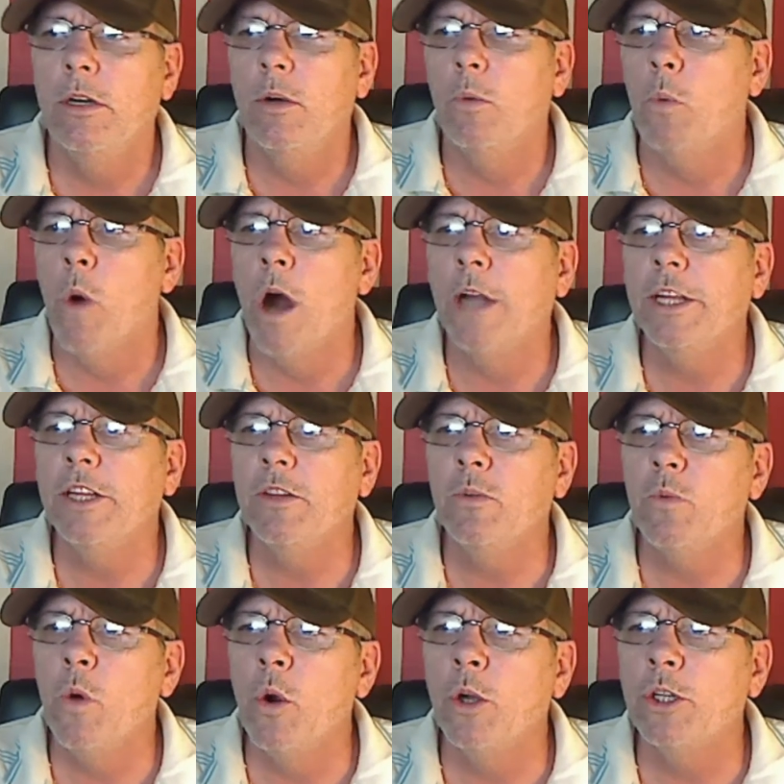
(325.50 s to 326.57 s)
wanting the
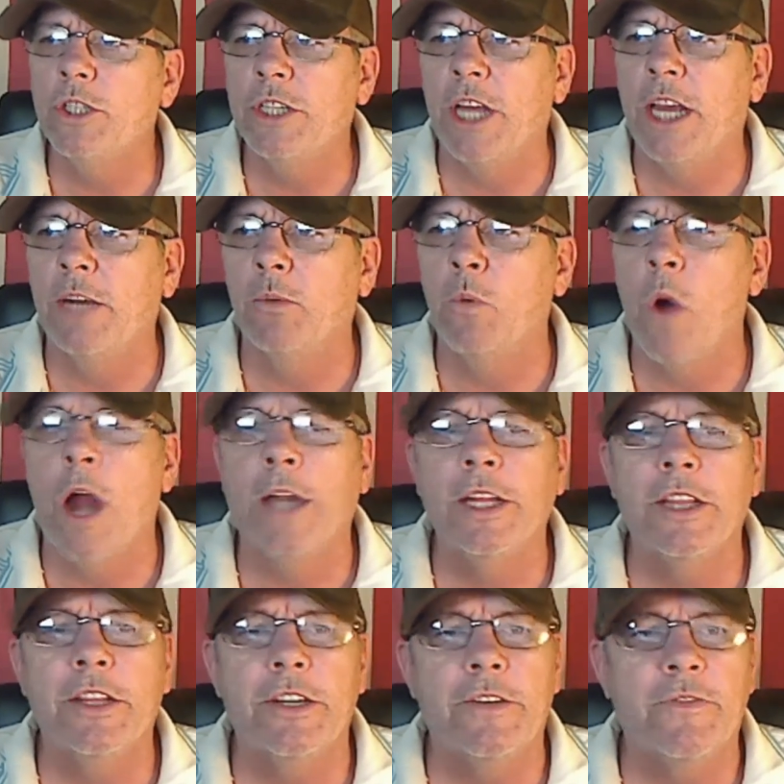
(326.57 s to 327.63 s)
wars to end,
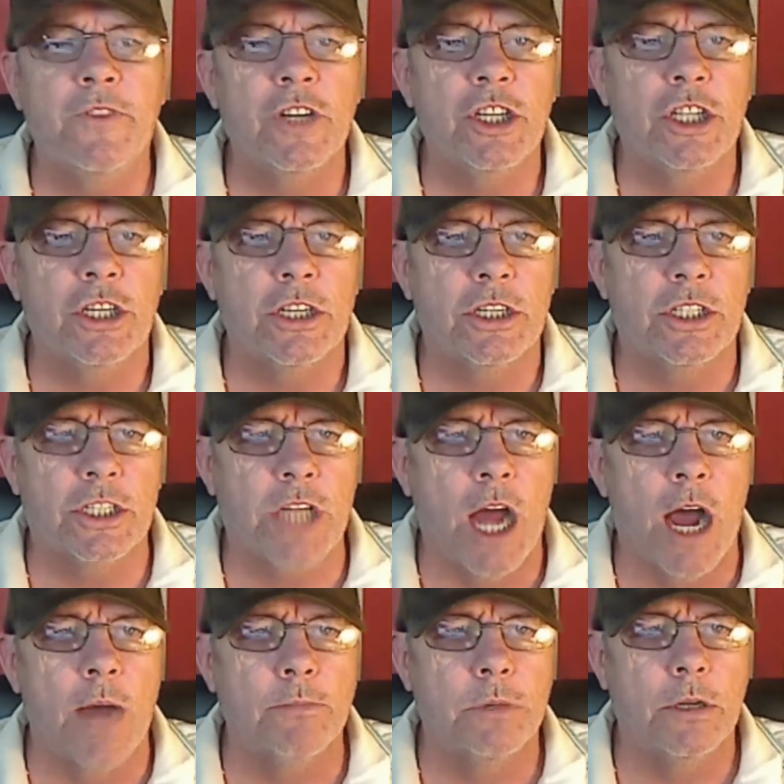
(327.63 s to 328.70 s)
wanting the division to
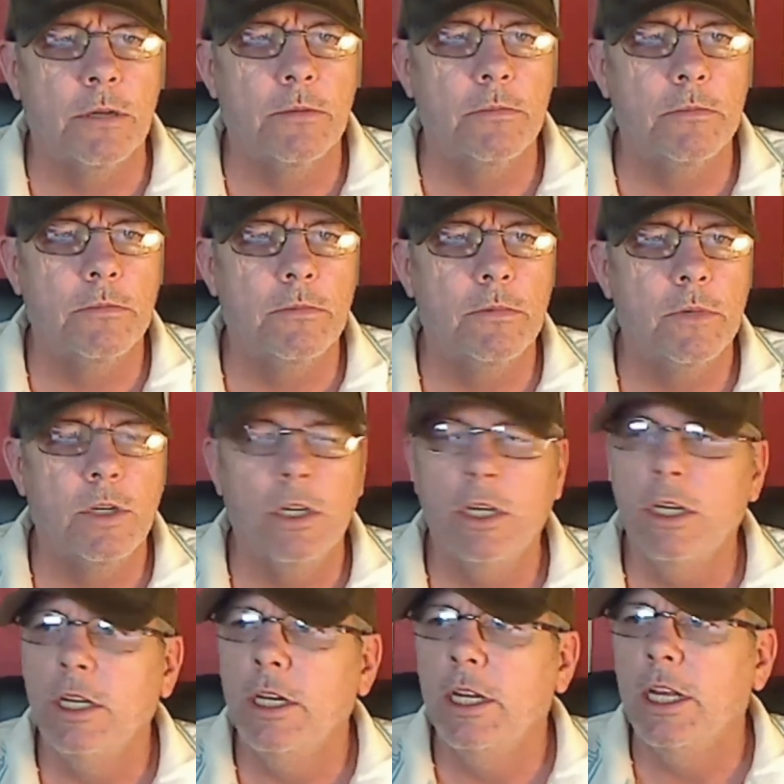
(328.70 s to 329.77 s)
stop,
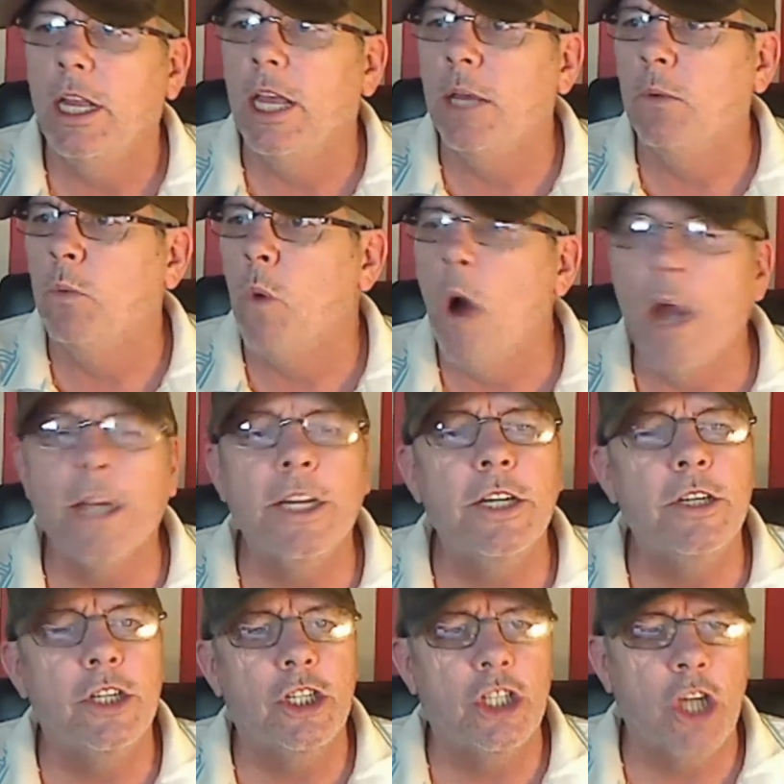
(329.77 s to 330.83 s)
and wanting
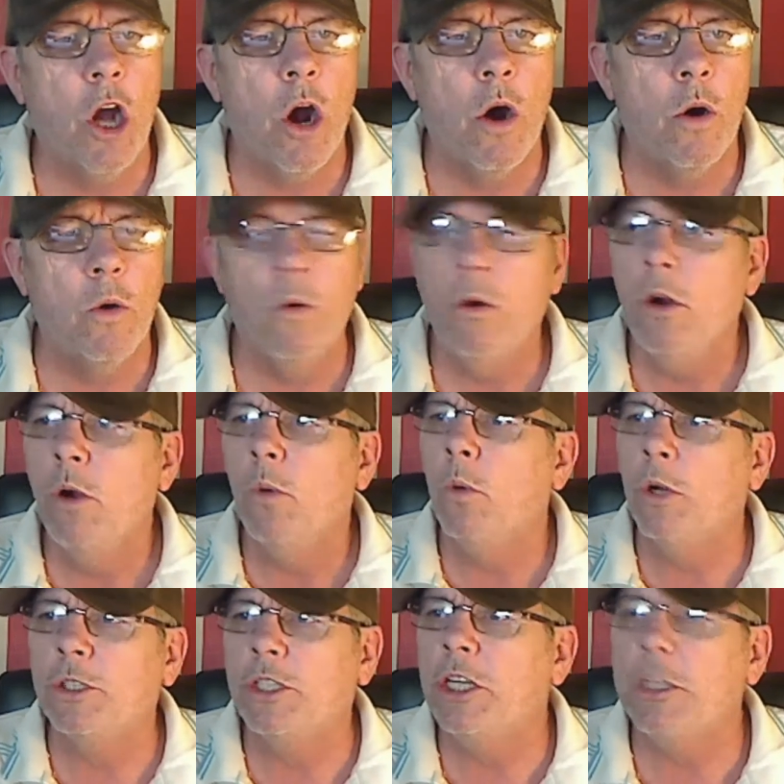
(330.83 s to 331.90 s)
to show
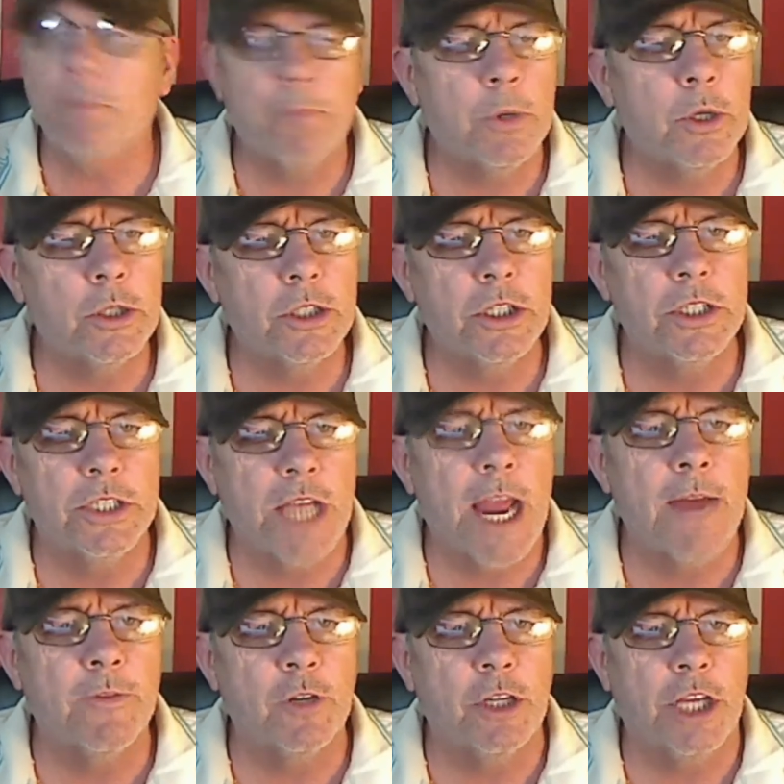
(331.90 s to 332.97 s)
what this person's
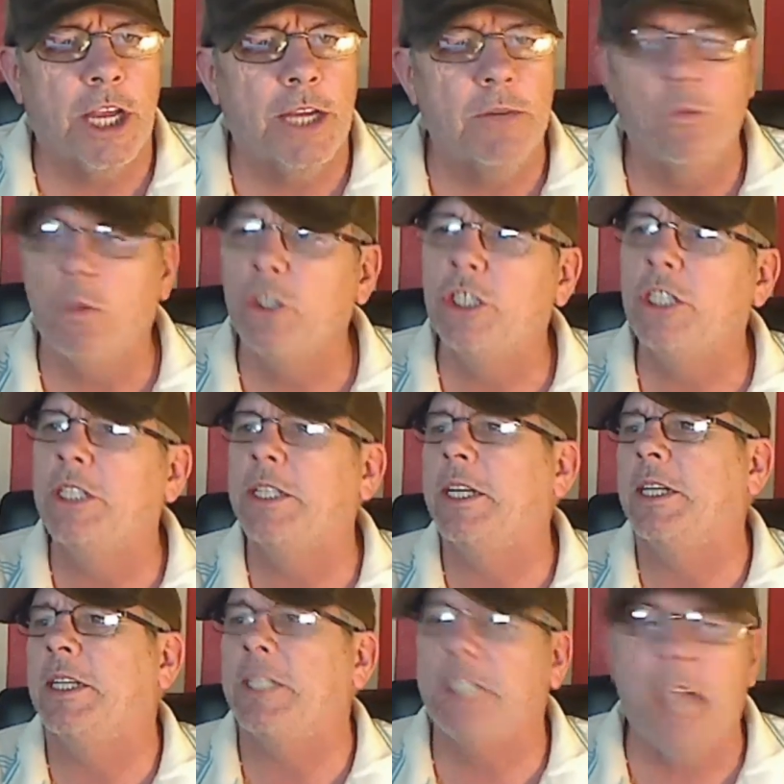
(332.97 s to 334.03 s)
advocating, which is
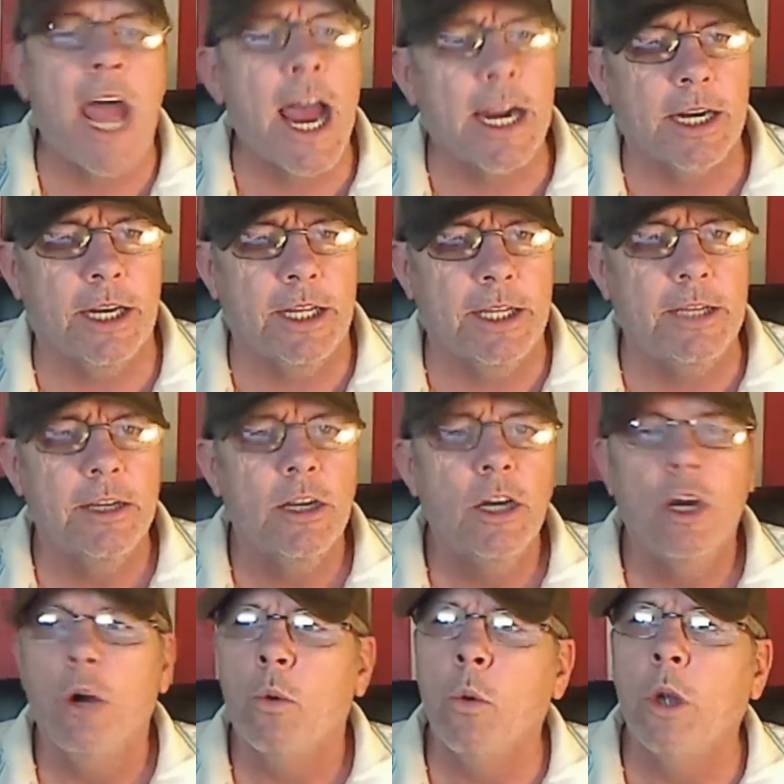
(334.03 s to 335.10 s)
exactly
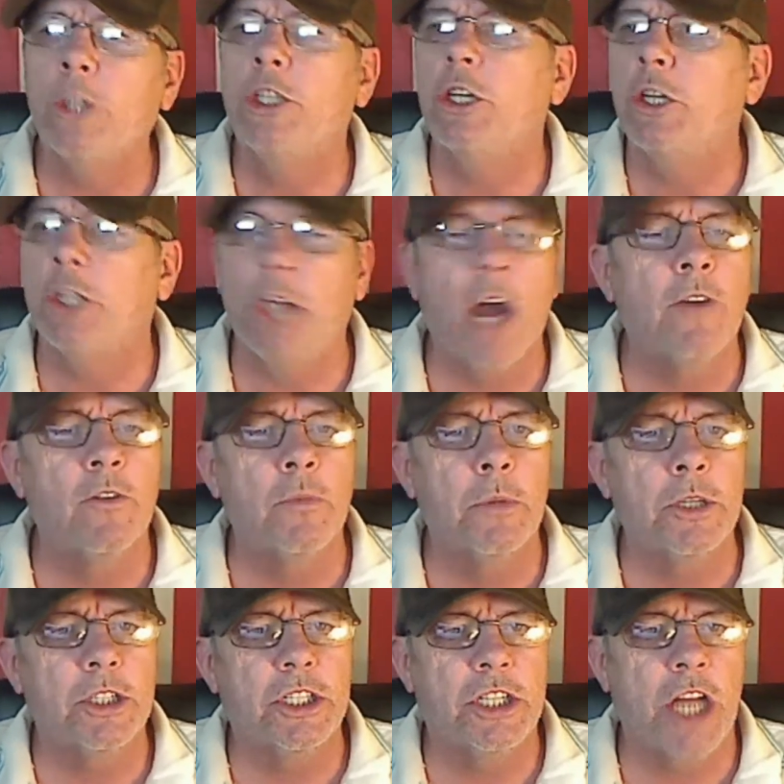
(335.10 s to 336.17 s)
what your
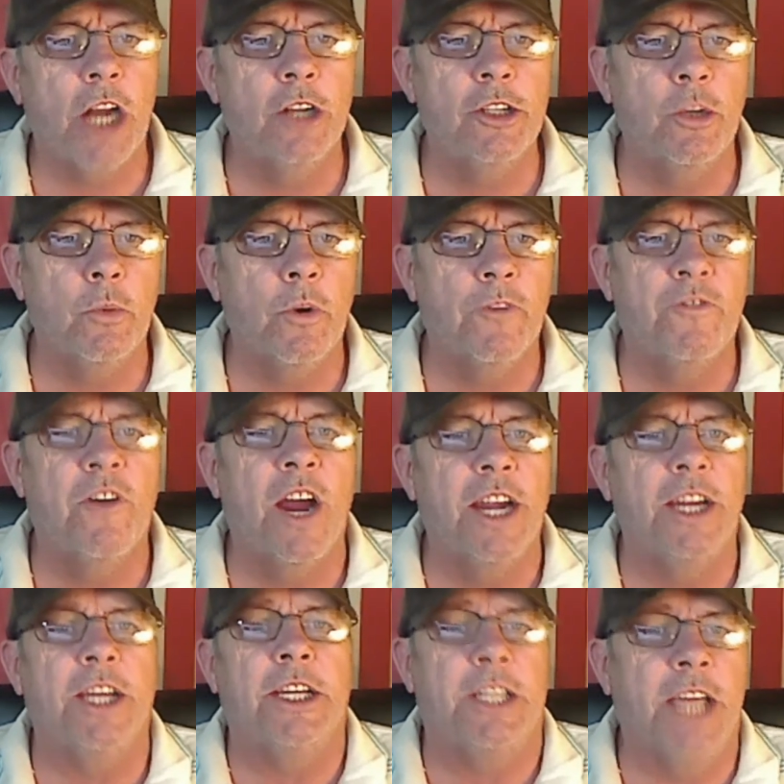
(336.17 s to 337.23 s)
government's telling you we're
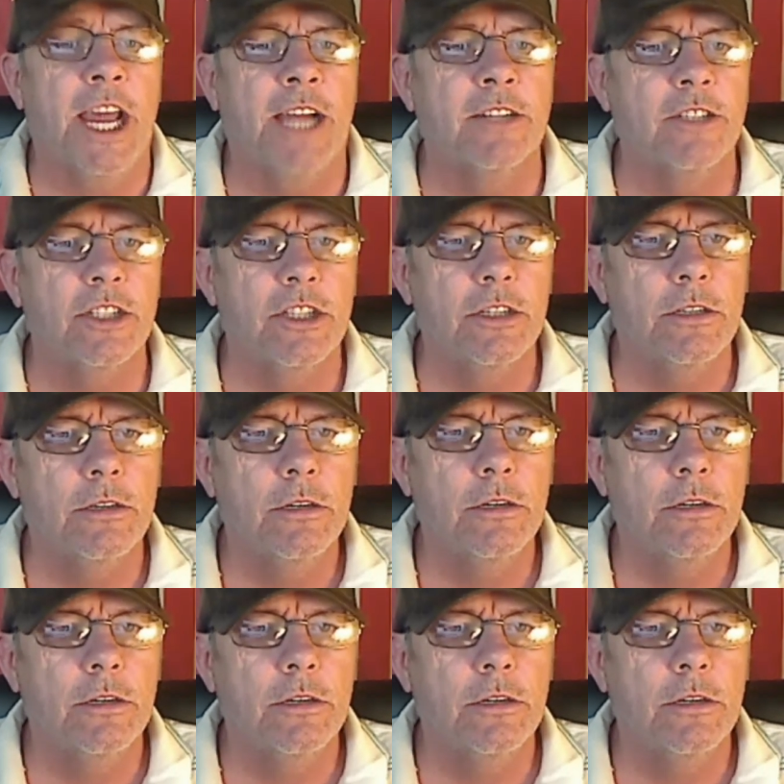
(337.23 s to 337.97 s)
fighting against,